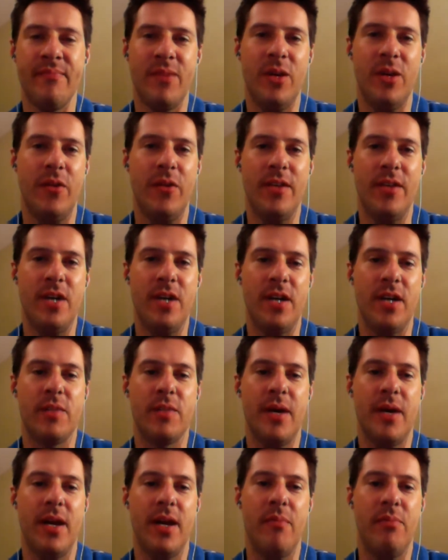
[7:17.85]
They talked
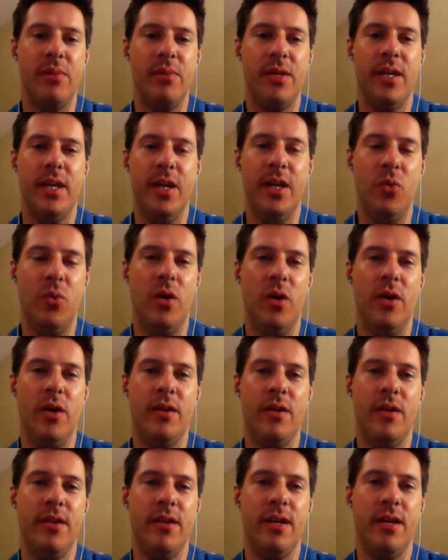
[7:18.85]
about how Bleedy
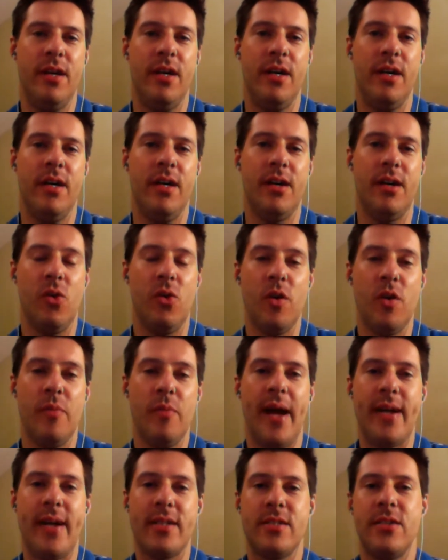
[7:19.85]
won the
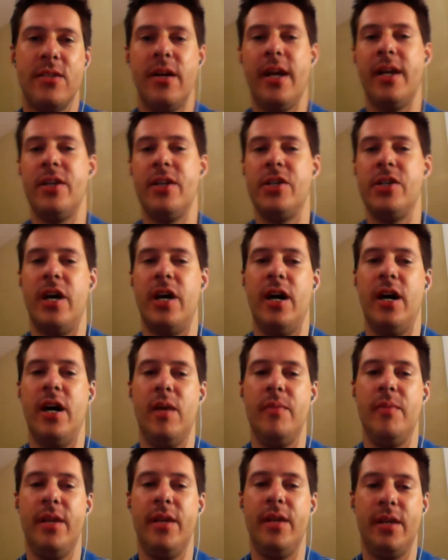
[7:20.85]
quarterback starting
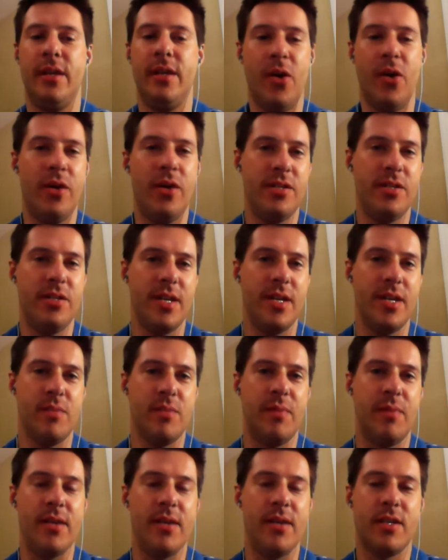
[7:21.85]
job, and then Cody
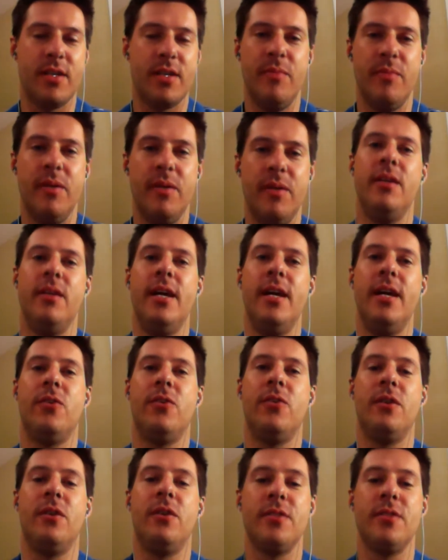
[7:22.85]
Sensabaugh is going to be the
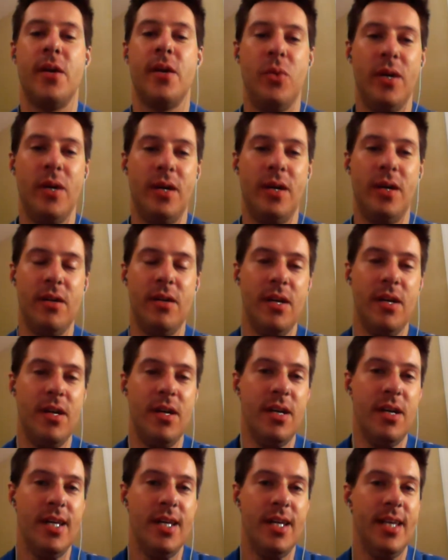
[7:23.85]
nickel. And it's like, well,
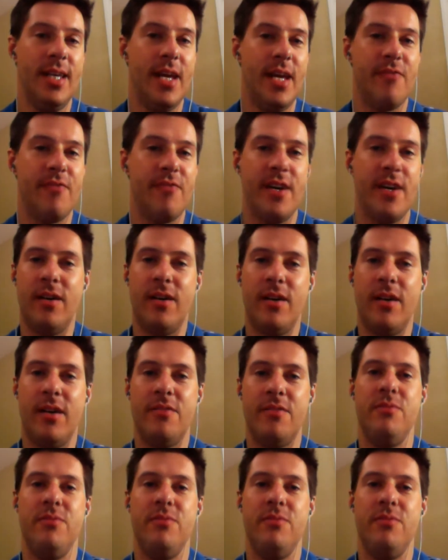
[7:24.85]
in the NFL,